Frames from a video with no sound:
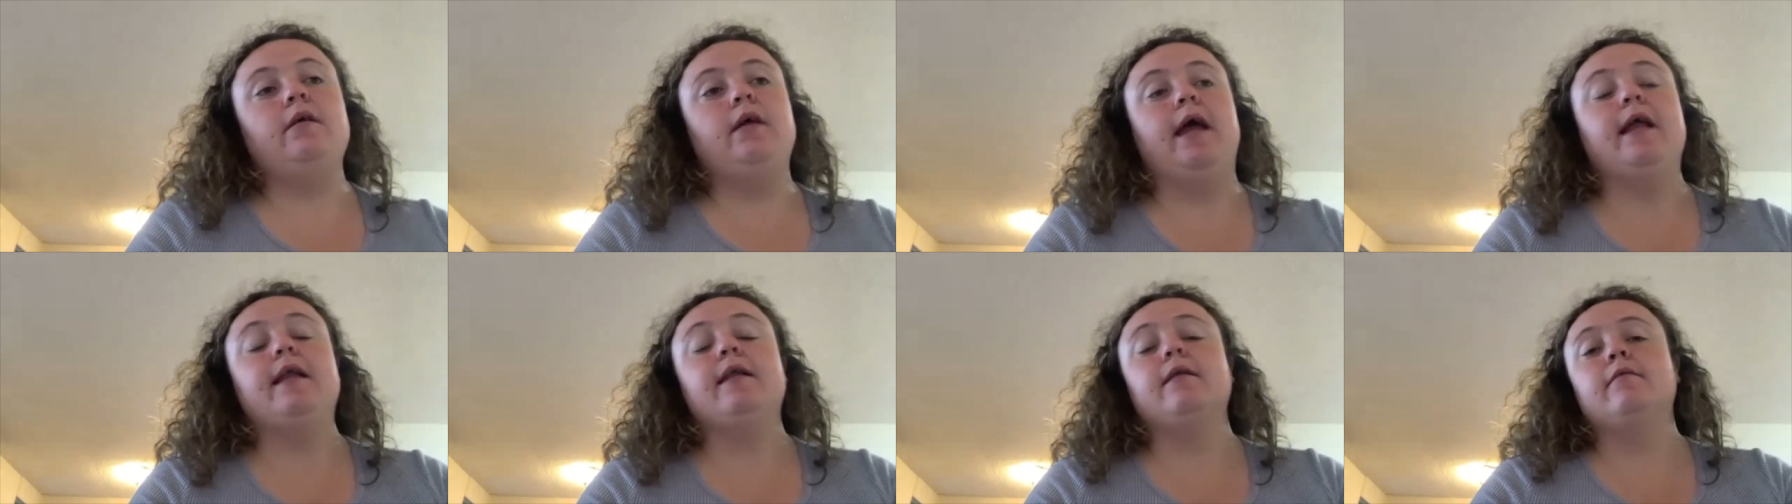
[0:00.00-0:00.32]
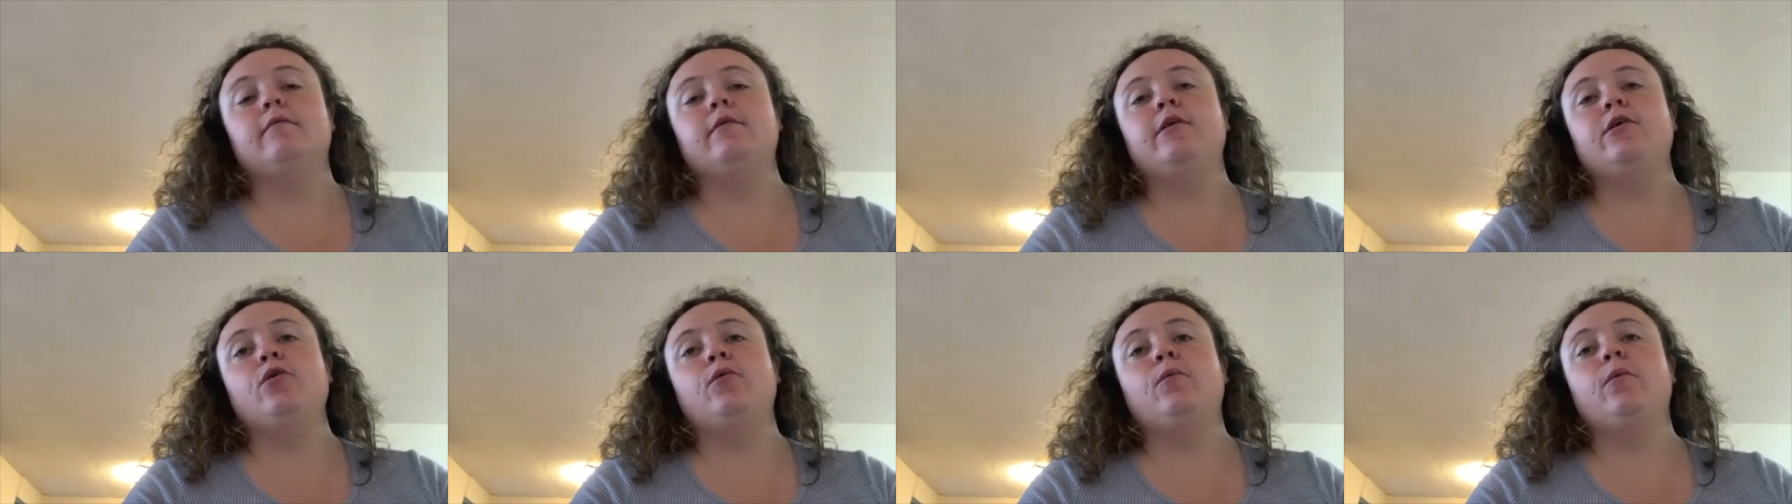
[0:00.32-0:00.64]

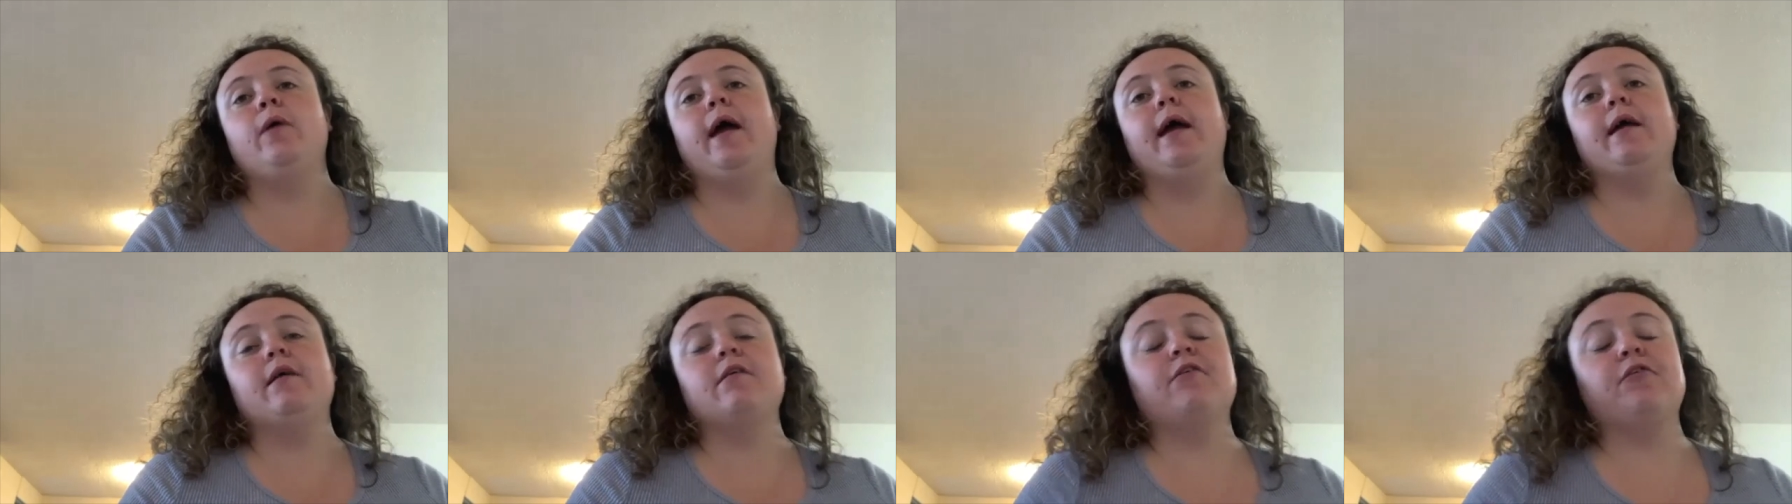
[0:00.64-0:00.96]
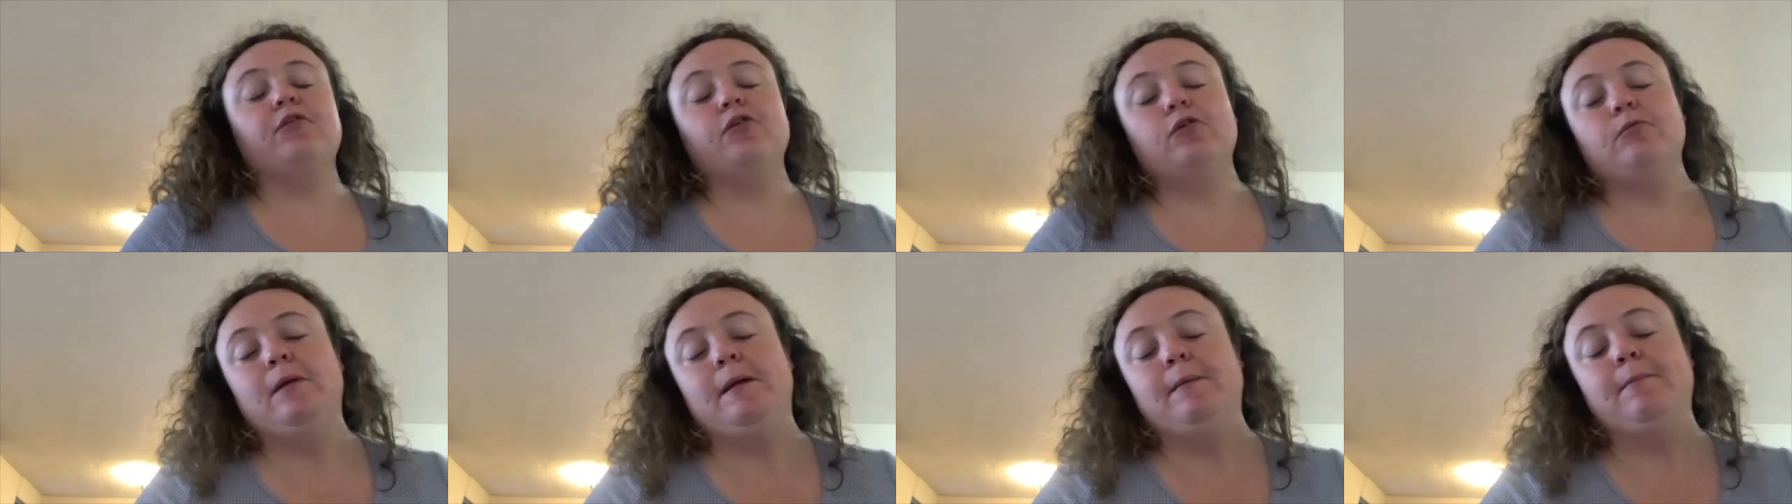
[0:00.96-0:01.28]
and, you know,
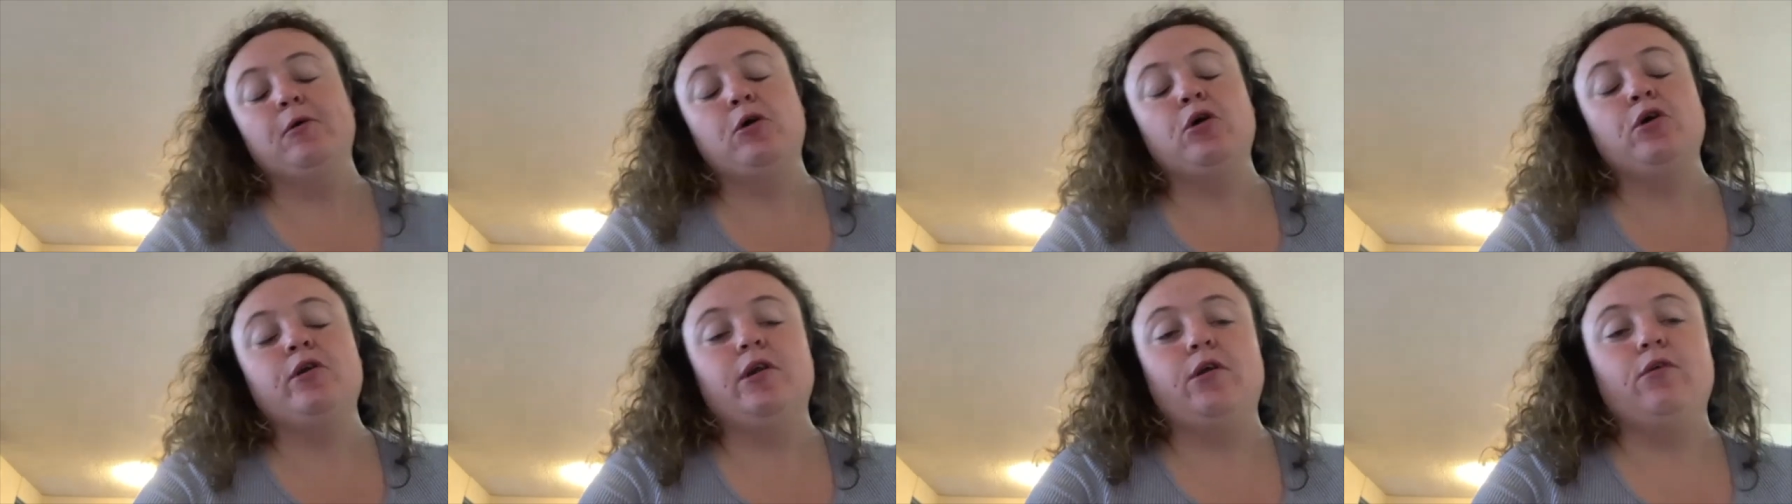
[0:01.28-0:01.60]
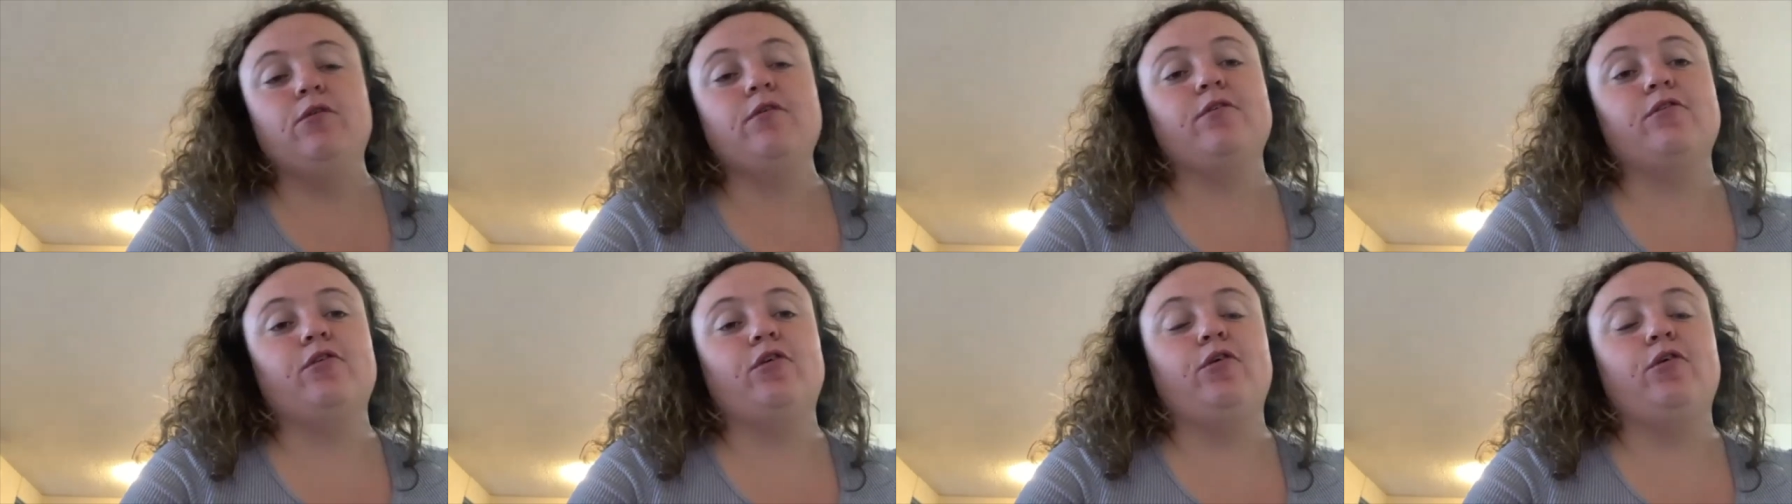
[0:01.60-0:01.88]
external people could use it